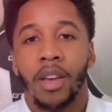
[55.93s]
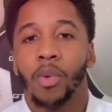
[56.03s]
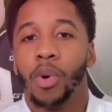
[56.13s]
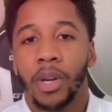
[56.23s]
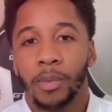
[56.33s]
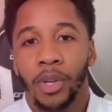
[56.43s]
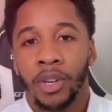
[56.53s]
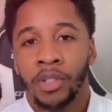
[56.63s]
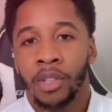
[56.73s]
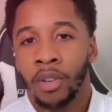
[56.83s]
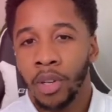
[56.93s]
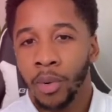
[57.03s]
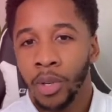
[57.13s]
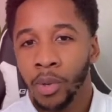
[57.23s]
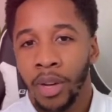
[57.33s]
OneUp Trader is the only
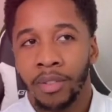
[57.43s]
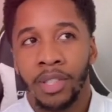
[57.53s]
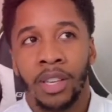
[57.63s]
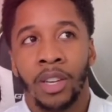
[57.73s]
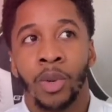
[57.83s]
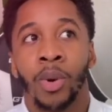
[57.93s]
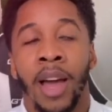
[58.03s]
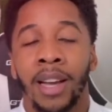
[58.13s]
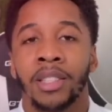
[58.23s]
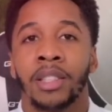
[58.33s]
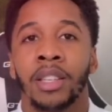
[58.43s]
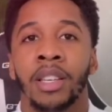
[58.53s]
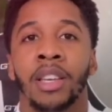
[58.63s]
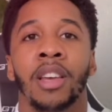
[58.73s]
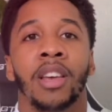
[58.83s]
one who I've seen who actually